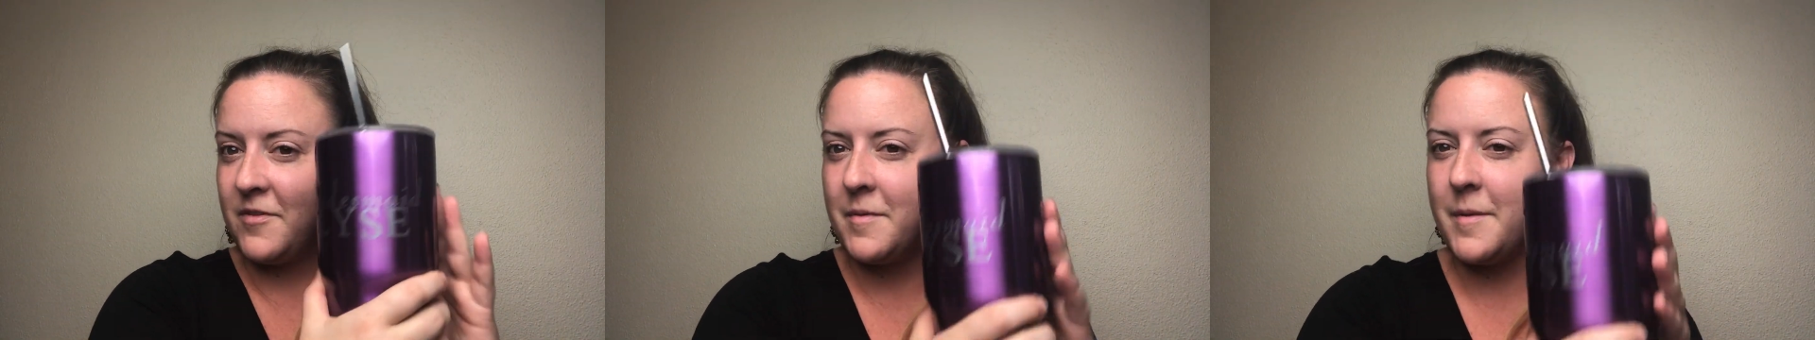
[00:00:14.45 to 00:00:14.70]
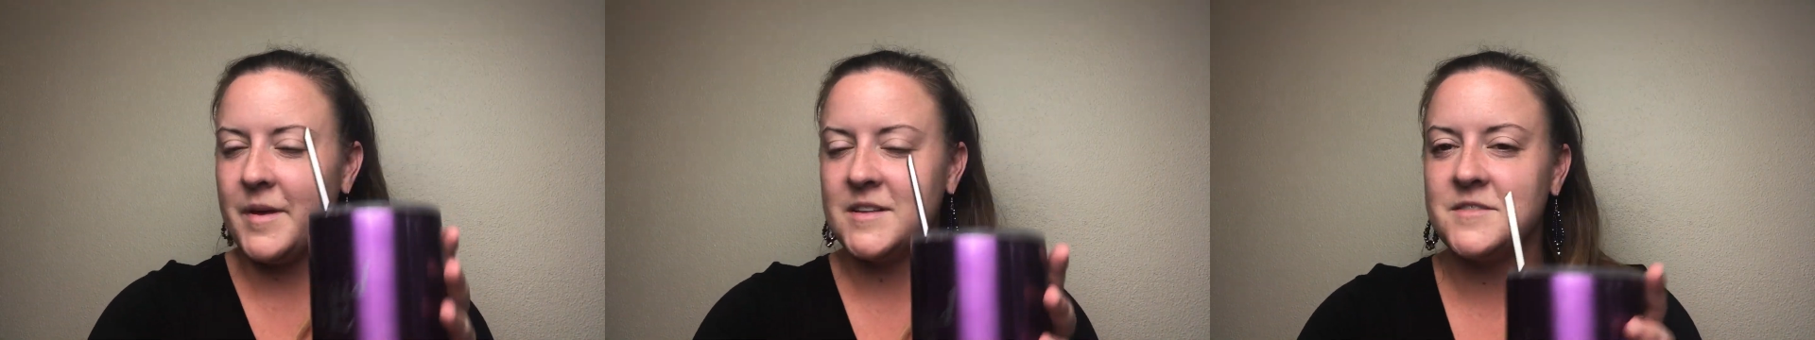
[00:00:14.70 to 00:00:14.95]
from
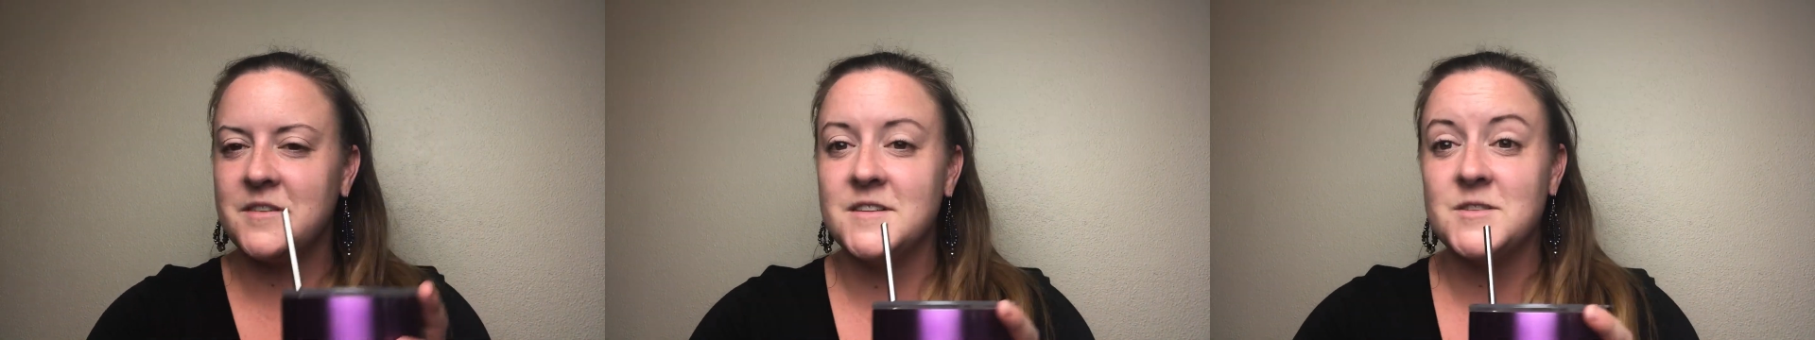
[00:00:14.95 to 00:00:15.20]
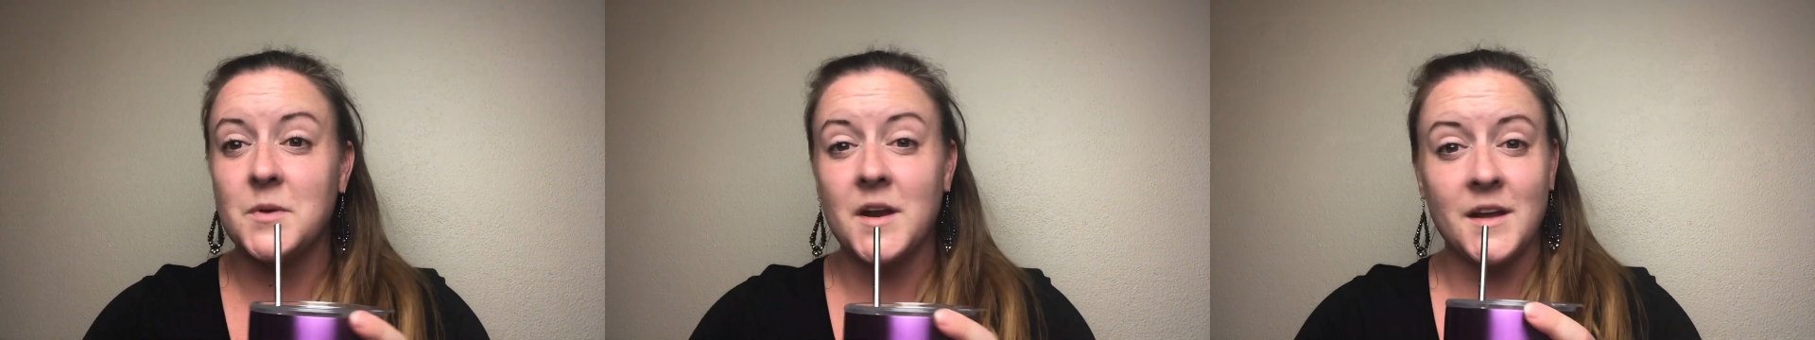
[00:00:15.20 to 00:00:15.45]
my best
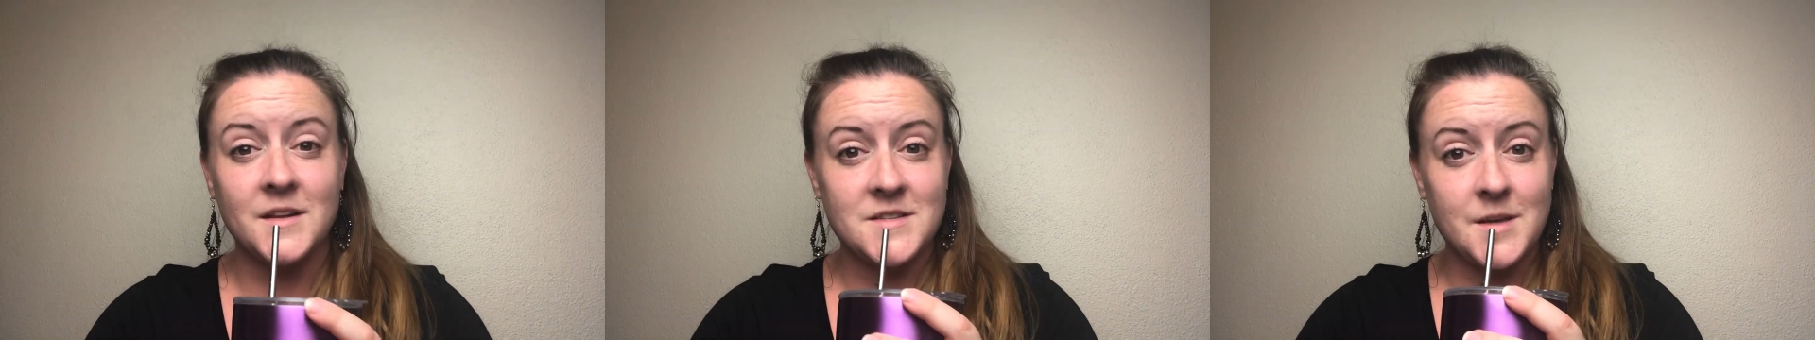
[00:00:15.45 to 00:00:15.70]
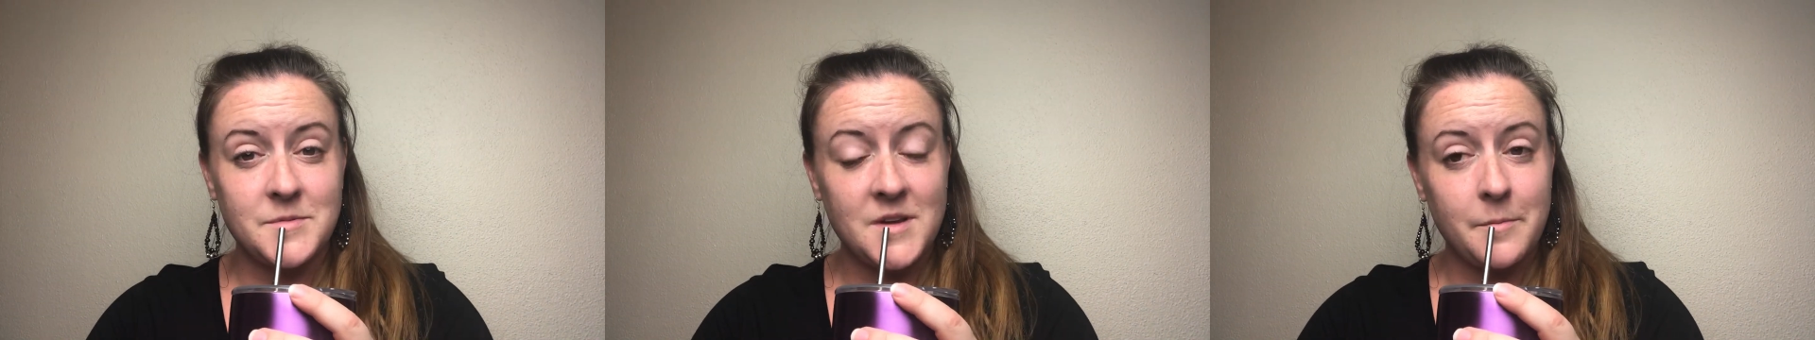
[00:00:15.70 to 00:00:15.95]
friend's wedding in
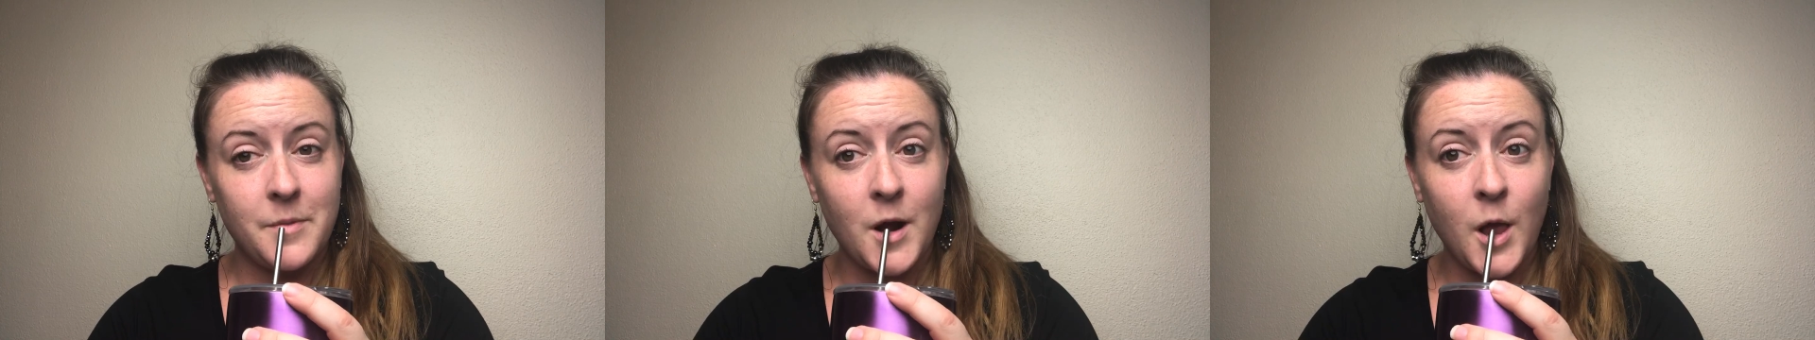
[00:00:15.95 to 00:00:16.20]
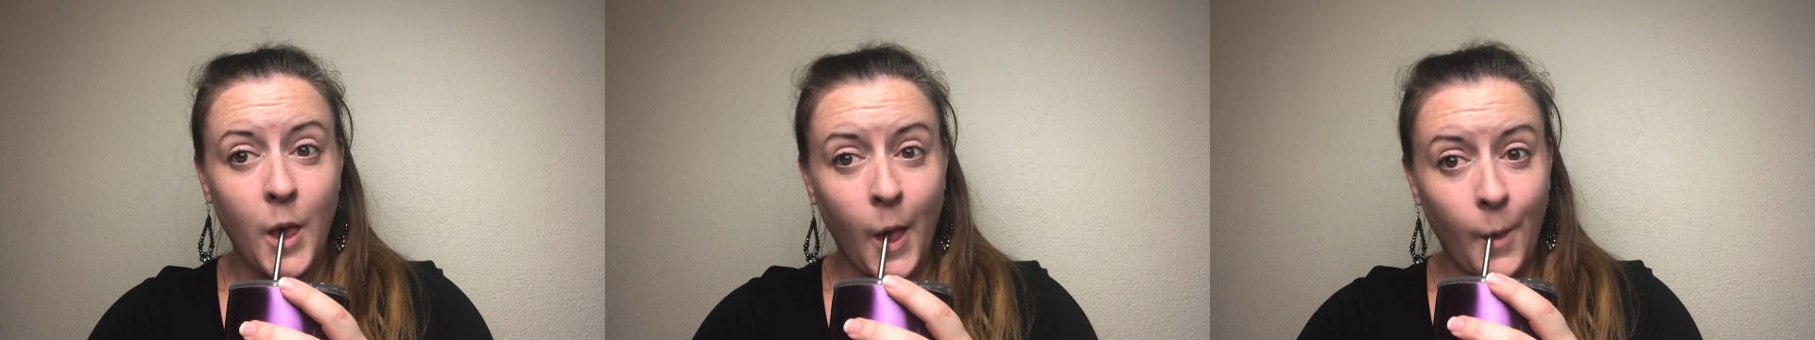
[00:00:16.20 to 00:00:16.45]
September.